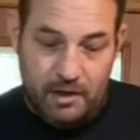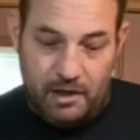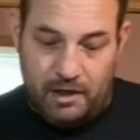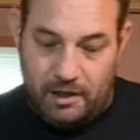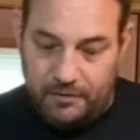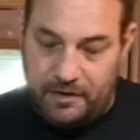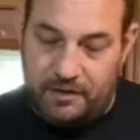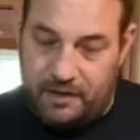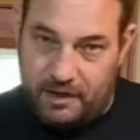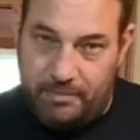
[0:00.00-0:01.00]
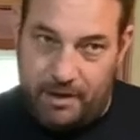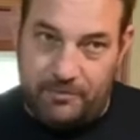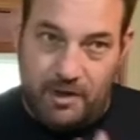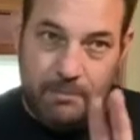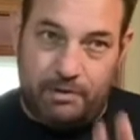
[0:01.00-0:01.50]
kebabs,
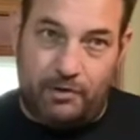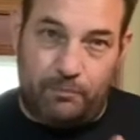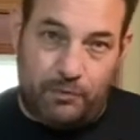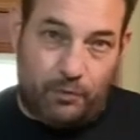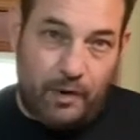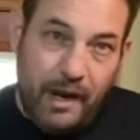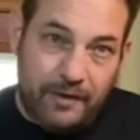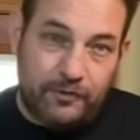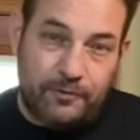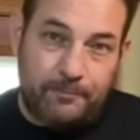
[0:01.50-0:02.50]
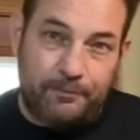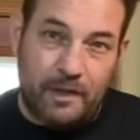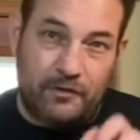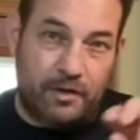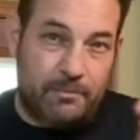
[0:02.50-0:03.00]
but the rice
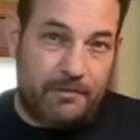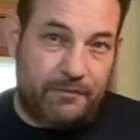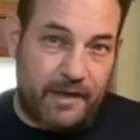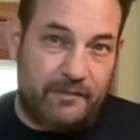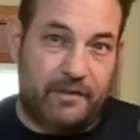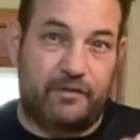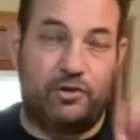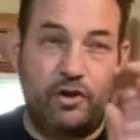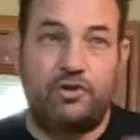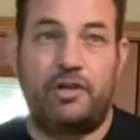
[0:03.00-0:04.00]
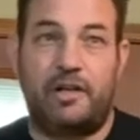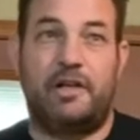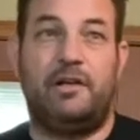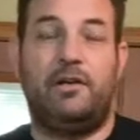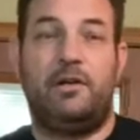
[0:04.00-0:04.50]
is going to be flavored. It's
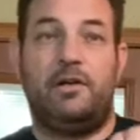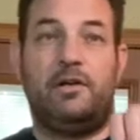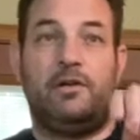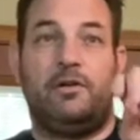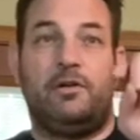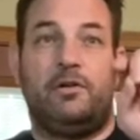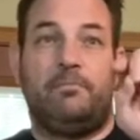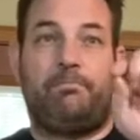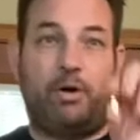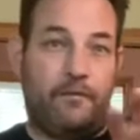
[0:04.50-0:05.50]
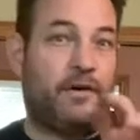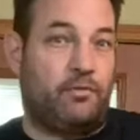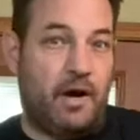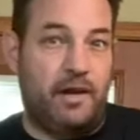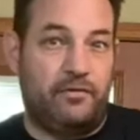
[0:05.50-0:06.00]
usually perfect
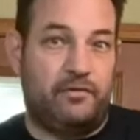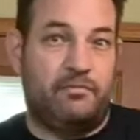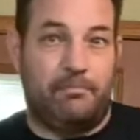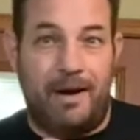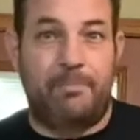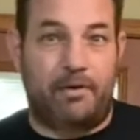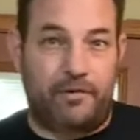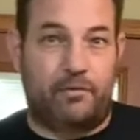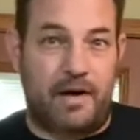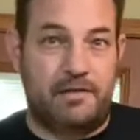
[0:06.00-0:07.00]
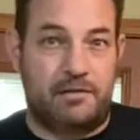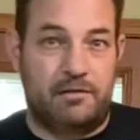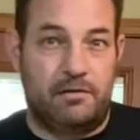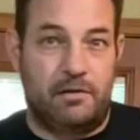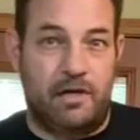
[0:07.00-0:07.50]
rice. My perfect rice
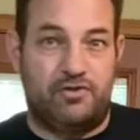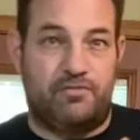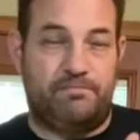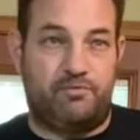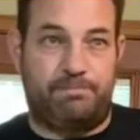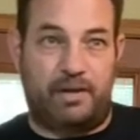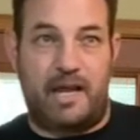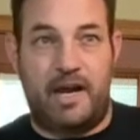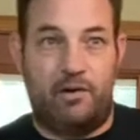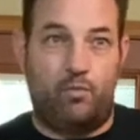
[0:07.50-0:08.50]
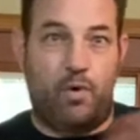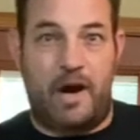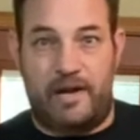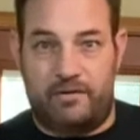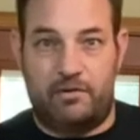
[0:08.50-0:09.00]
is plain
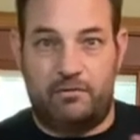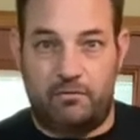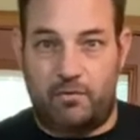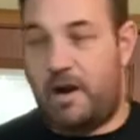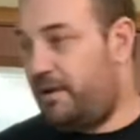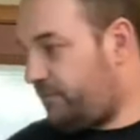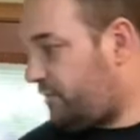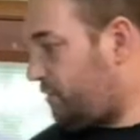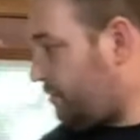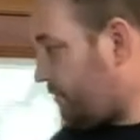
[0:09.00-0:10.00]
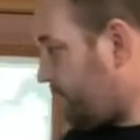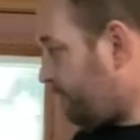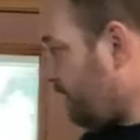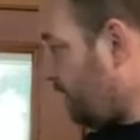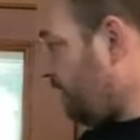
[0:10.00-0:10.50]
white rice.
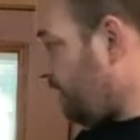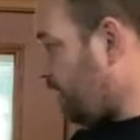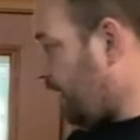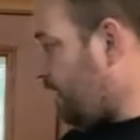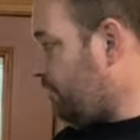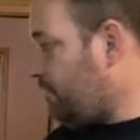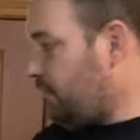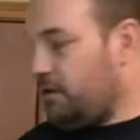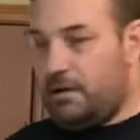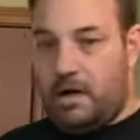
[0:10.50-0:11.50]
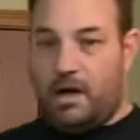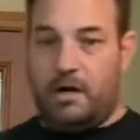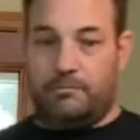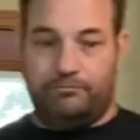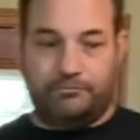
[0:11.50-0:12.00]
Okay?
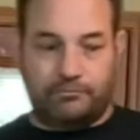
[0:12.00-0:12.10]
Plain